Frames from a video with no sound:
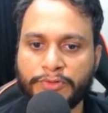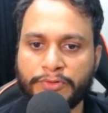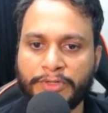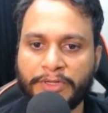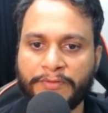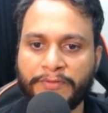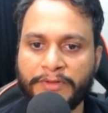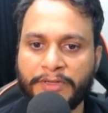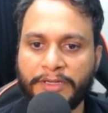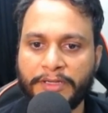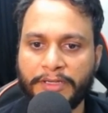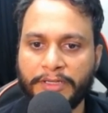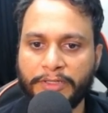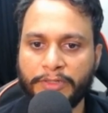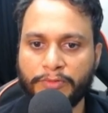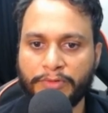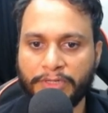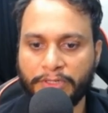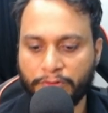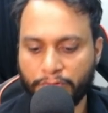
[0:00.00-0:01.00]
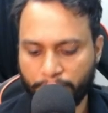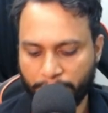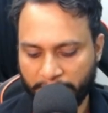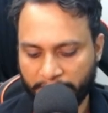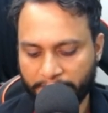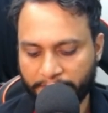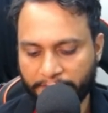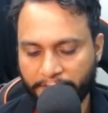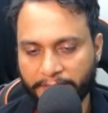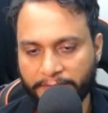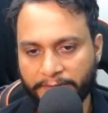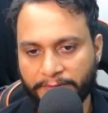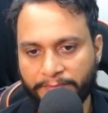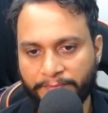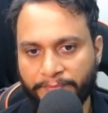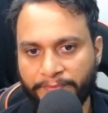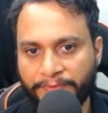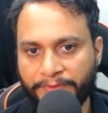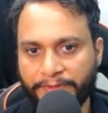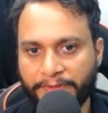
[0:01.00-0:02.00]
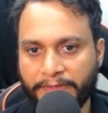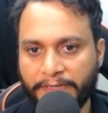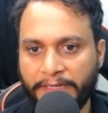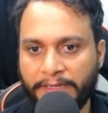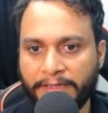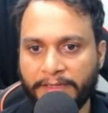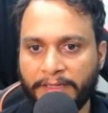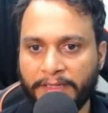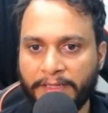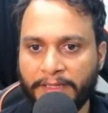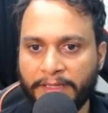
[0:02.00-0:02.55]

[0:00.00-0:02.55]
So definitely you need to backtrack, right?